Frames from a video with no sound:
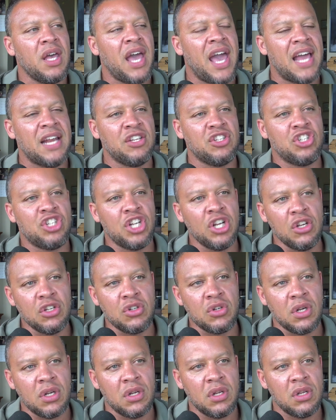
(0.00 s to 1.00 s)
and his
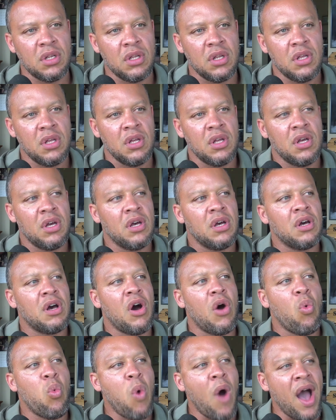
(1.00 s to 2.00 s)
children. A,
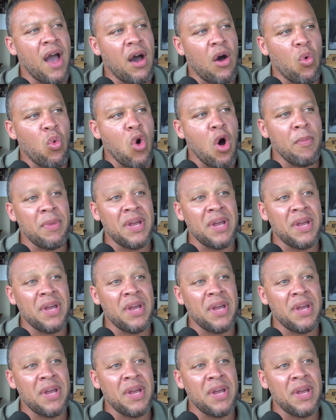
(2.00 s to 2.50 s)
a woman